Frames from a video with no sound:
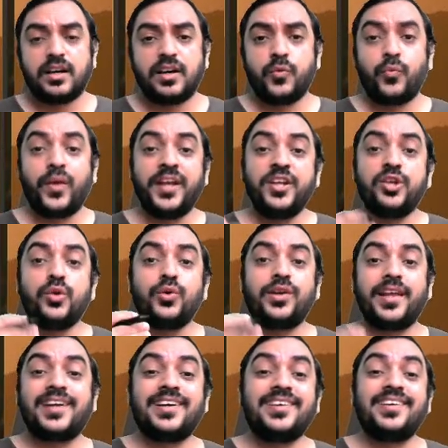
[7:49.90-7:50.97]
when to
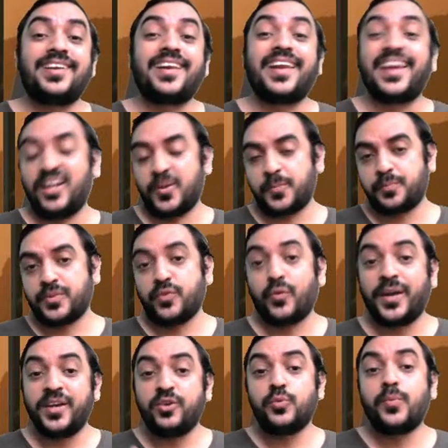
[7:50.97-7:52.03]
take a trade,
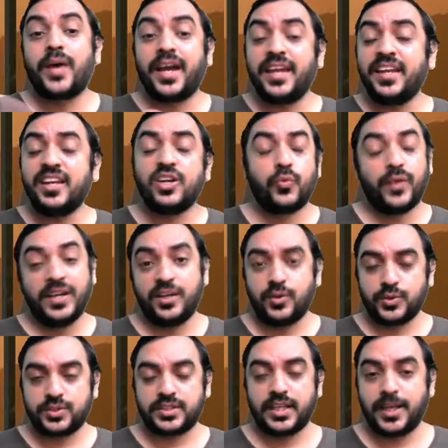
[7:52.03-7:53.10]
when to buy, when to
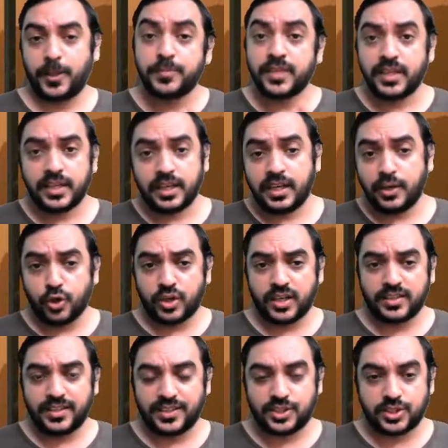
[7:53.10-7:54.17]
sell. Look at
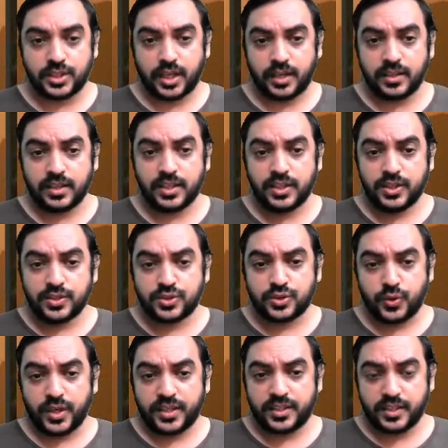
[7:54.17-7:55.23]
this chart. So
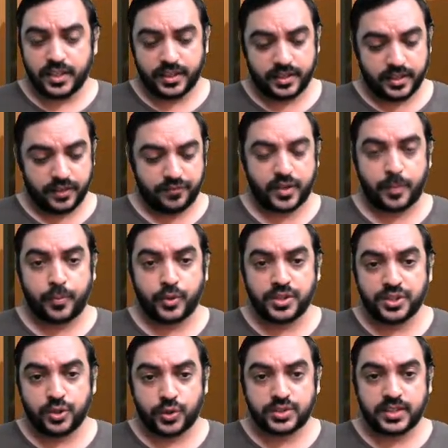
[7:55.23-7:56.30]
if suppose it
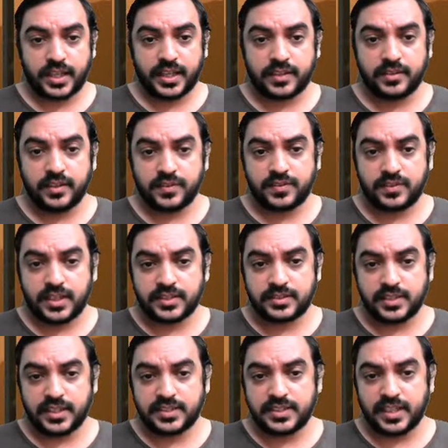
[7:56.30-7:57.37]
goes like this, this
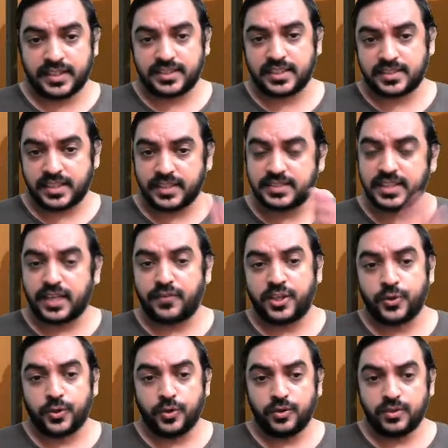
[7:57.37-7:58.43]
is the resistance
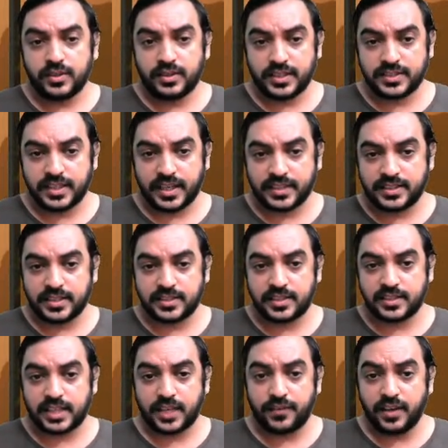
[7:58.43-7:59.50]
level, this is the
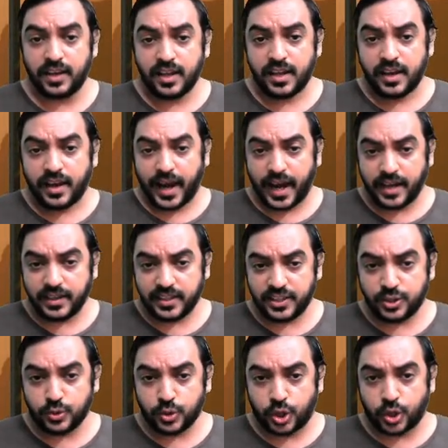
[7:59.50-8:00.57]
resistance level, and
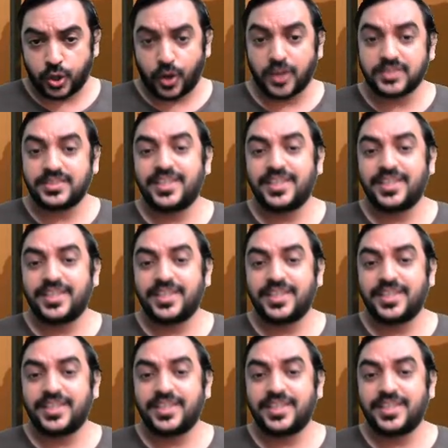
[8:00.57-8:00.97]
you cross the